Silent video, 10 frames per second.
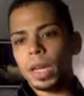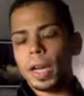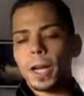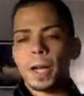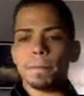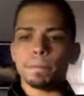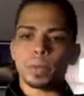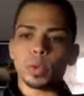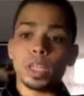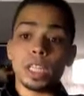
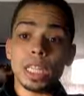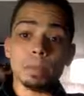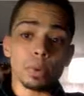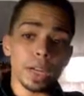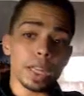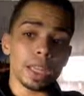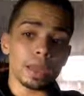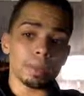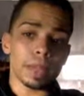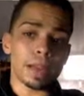3D
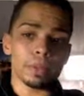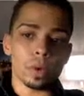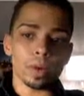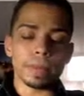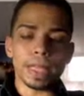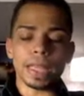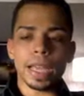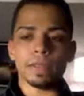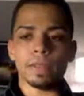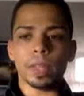printing platform that they
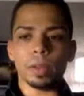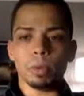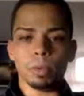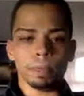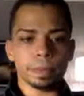have available.